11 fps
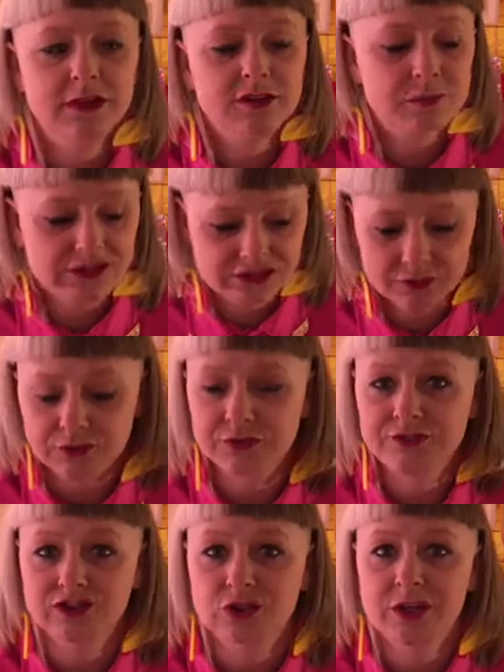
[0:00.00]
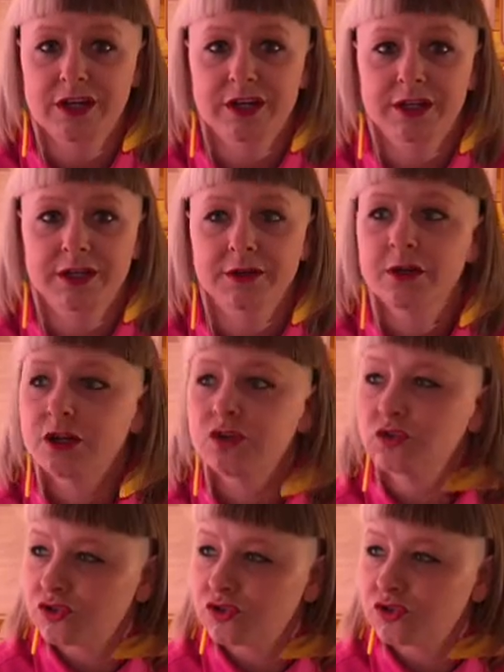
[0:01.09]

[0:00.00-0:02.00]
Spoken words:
especially if you're a visual learner, you'll